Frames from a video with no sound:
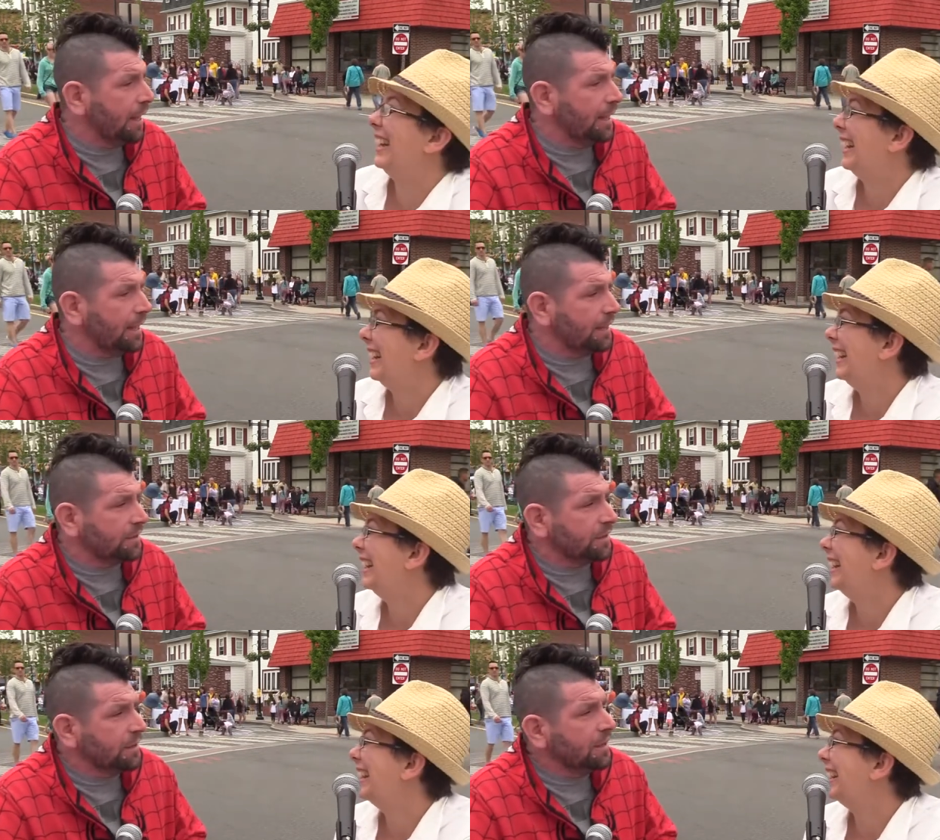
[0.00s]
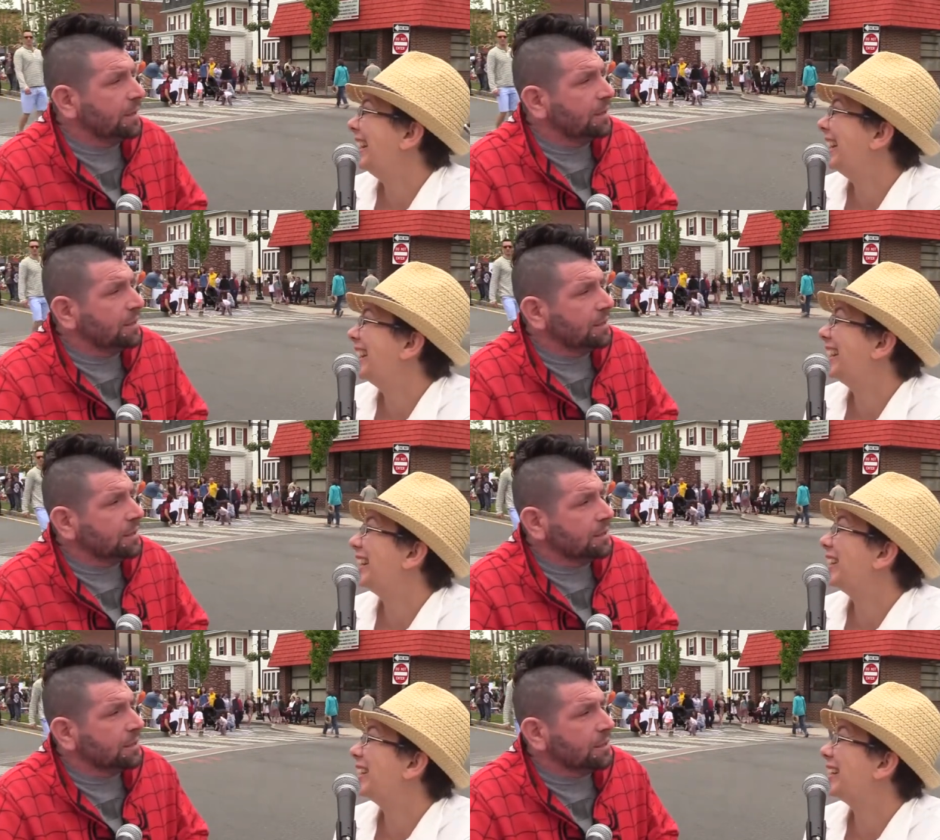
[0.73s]
Speaker 1: And
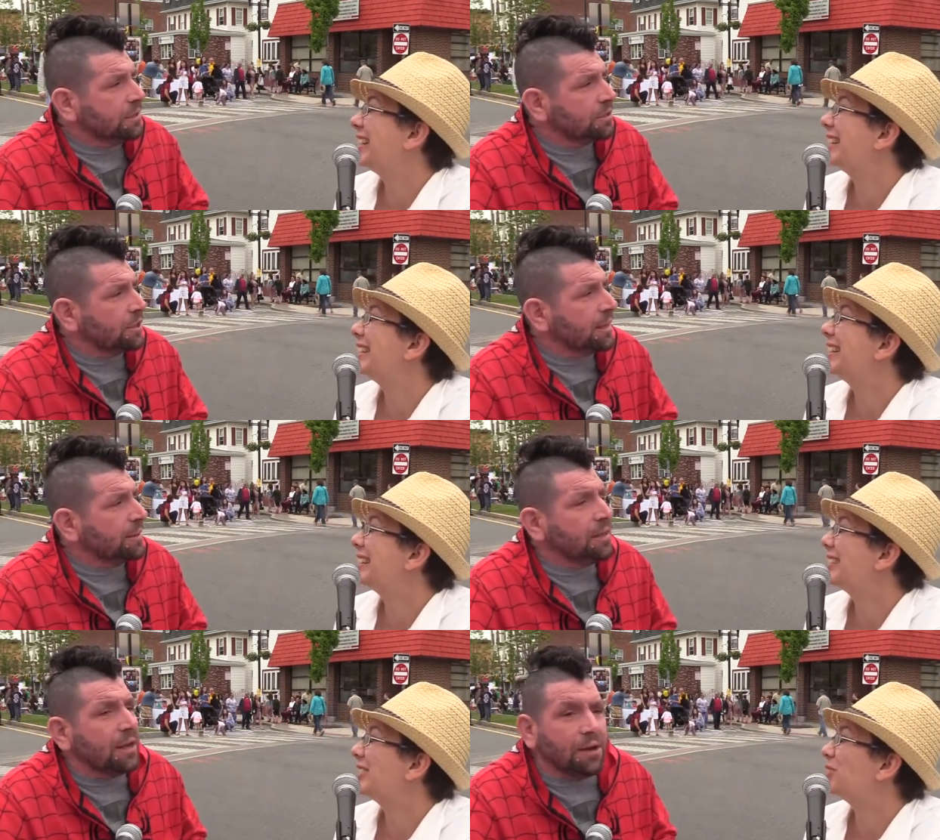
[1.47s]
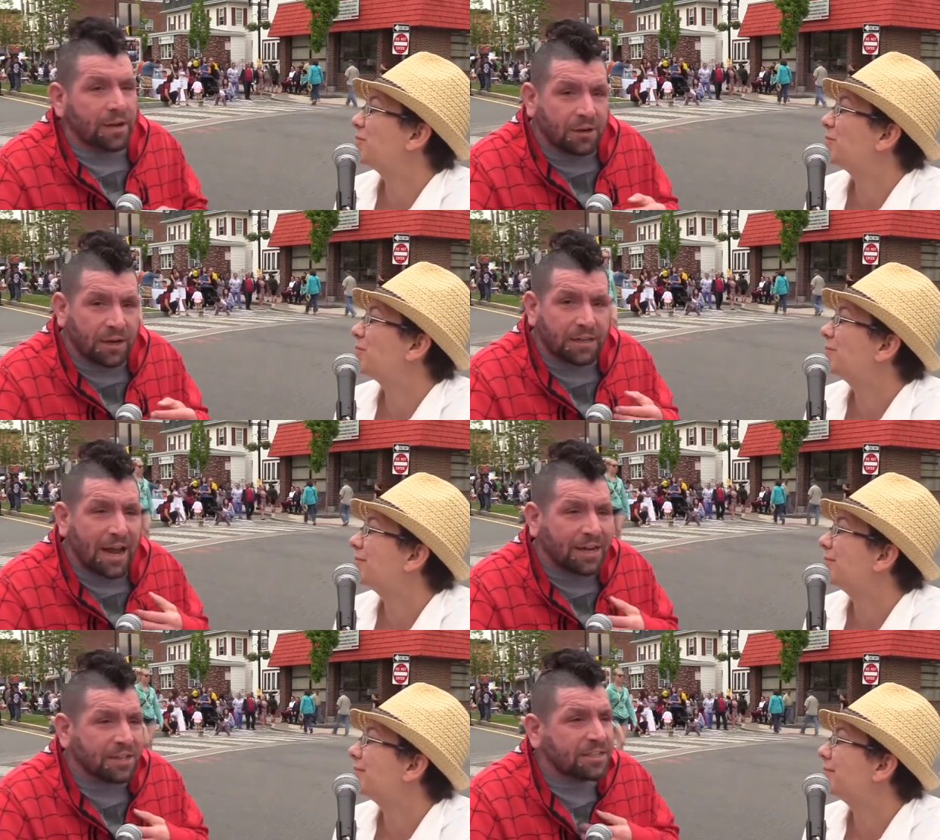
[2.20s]
so they,
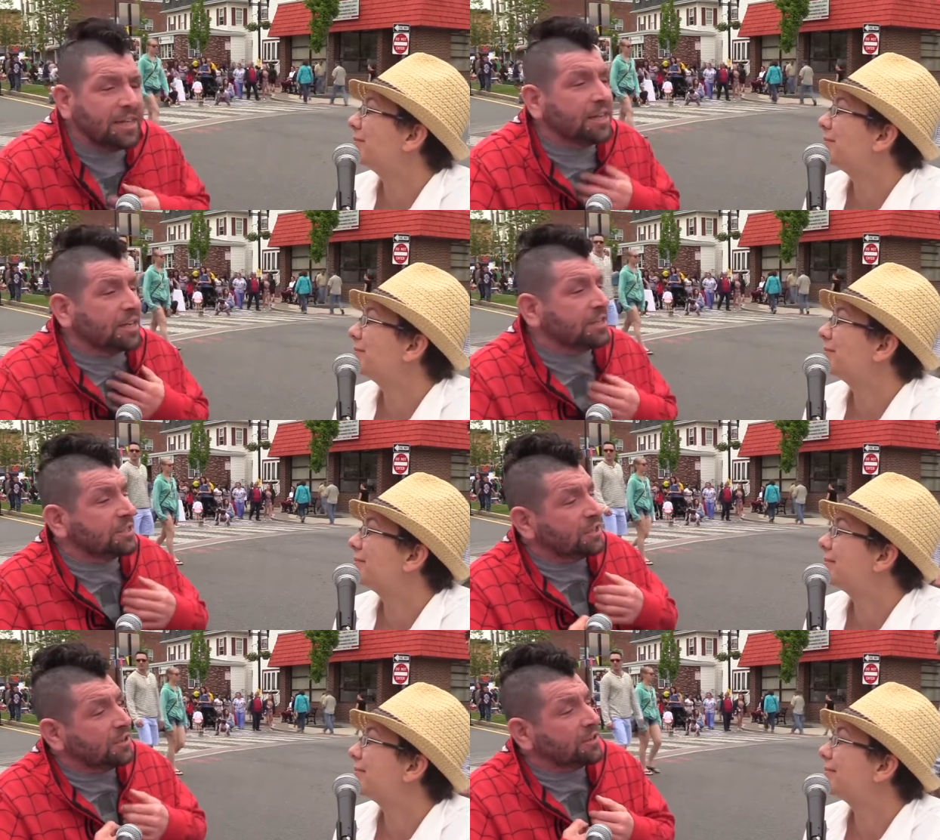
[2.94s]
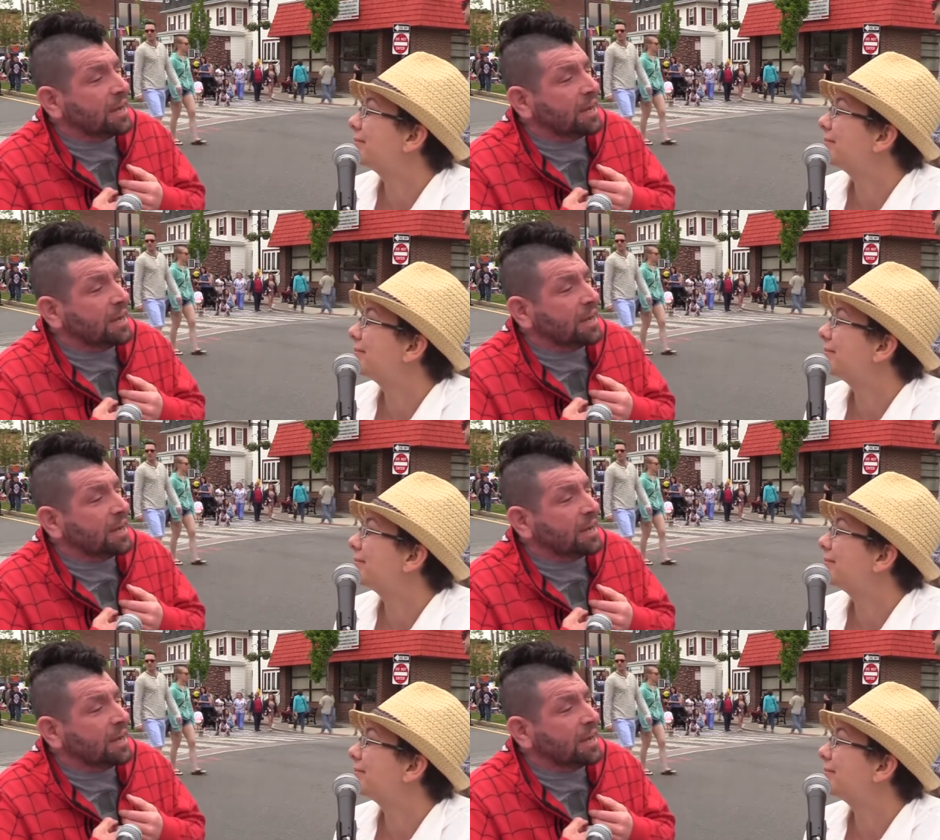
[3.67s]
I could see the concern